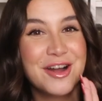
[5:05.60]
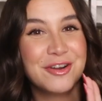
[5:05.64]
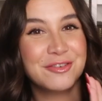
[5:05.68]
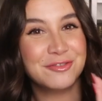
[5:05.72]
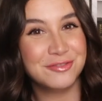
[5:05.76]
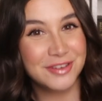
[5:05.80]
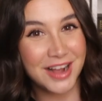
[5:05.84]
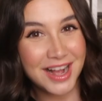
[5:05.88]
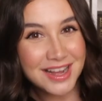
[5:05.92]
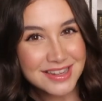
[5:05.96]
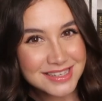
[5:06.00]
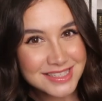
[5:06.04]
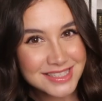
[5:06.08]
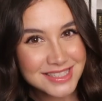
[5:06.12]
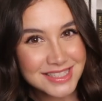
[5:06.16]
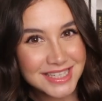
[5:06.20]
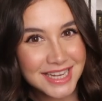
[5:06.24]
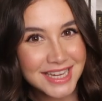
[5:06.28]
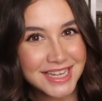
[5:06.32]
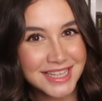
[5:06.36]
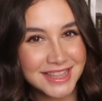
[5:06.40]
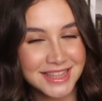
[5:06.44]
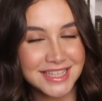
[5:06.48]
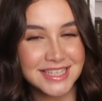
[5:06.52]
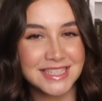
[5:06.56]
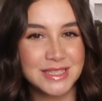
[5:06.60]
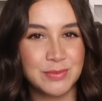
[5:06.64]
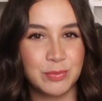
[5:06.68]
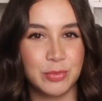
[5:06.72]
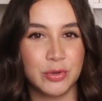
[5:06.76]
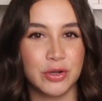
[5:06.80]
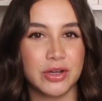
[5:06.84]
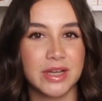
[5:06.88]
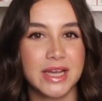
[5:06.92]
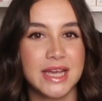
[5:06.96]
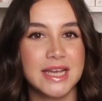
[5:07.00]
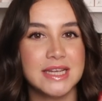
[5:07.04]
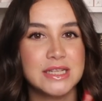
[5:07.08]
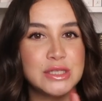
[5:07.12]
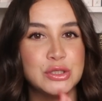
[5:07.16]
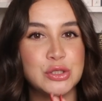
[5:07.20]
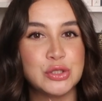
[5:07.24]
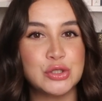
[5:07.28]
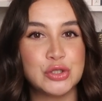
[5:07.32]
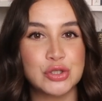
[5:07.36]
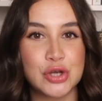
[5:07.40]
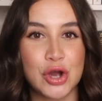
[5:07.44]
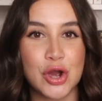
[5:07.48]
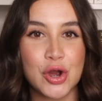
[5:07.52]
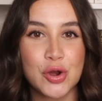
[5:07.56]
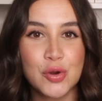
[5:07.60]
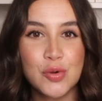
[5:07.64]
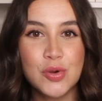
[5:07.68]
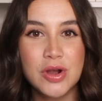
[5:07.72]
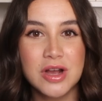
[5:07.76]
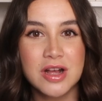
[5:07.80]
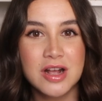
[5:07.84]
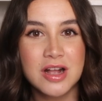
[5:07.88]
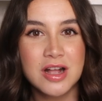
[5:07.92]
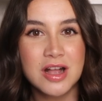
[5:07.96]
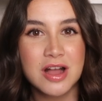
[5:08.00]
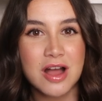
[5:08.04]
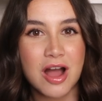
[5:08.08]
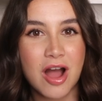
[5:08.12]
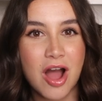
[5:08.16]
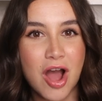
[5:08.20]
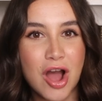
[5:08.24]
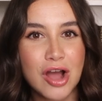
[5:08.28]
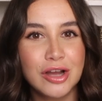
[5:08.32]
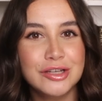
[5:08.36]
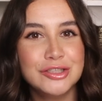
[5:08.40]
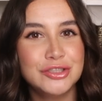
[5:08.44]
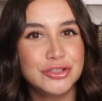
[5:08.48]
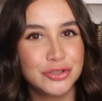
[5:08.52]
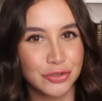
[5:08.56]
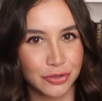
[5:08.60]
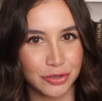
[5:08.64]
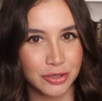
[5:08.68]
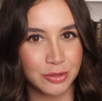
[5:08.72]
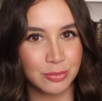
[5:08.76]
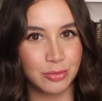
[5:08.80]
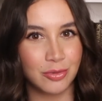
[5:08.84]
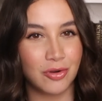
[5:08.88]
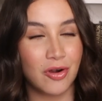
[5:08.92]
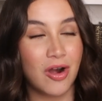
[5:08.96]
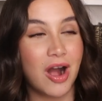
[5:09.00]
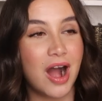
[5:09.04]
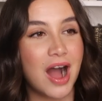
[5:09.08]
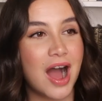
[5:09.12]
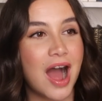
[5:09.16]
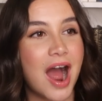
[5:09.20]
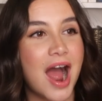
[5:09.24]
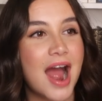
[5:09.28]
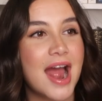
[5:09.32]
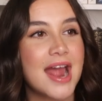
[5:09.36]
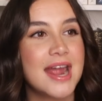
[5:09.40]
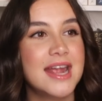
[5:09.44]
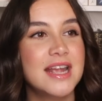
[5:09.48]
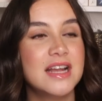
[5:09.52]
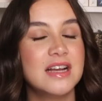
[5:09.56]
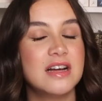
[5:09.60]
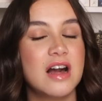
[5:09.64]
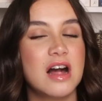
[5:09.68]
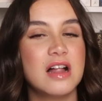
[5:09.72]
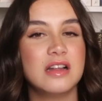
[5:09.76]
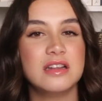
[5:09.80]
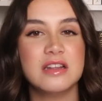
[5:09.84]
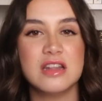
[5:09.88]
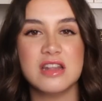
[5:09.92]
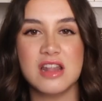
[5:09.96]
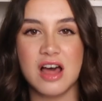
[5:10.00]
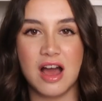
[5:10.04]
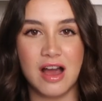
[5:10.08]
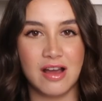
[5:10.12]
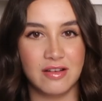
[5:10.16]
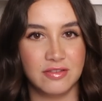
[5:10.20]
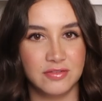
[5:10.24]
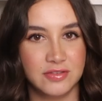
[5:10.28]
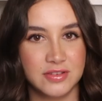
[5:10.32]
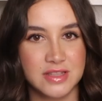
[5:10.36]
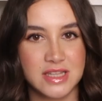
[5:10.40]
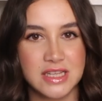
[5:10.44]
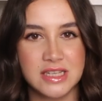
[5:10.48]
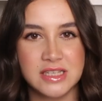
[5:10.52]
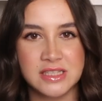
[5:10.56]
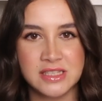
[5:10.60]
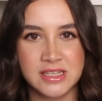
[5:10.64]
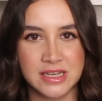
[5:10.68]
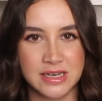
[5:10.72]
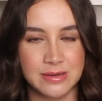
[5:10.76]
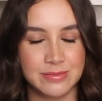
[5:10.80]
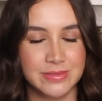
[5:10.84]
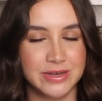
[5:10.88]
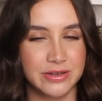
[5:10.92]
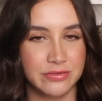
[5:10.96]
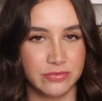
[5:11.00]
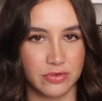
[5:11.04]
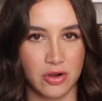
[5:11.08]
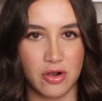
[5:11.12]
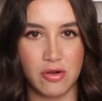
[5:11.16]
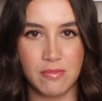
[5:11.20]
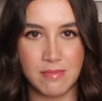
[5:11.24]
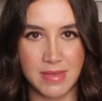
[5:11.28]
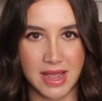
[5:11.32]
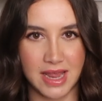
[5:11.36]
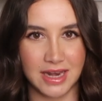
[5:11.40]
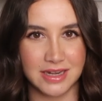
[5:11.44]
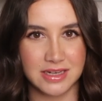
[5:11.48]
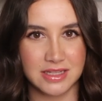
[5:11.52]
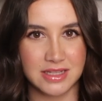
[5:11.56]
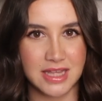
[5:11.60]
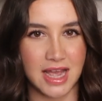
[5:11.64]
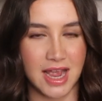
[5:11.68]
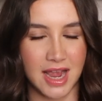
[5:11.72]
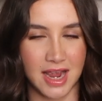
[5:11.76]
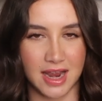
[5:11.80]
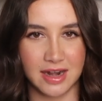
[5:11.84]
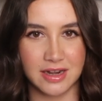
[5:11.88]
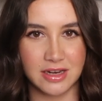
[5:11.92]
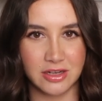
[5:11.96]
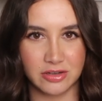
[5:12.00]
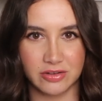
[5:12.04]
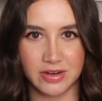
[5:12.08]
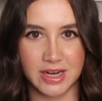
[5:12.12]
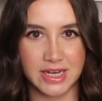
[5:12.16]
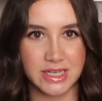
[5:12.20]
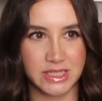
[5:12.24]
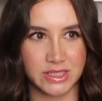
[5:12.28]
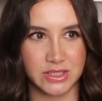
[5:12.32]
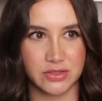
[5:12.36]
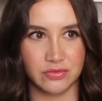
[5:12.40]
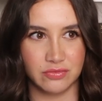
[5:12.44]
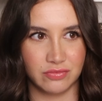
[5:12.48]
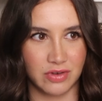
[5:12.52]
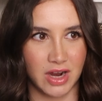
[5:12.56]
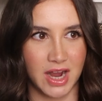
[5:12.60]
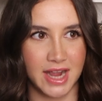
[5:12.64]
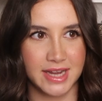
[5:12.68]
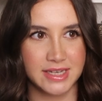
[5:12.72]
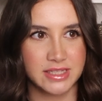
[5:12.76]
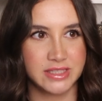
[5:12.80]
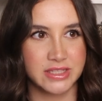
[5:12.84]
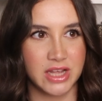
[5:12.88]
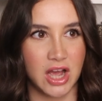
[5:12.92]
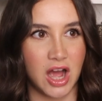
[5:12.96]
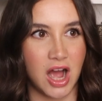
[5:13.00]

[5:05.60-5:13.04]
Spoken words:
Russ in this book is so adorable. I love the cinnamon roll men that Hannah Grace writes.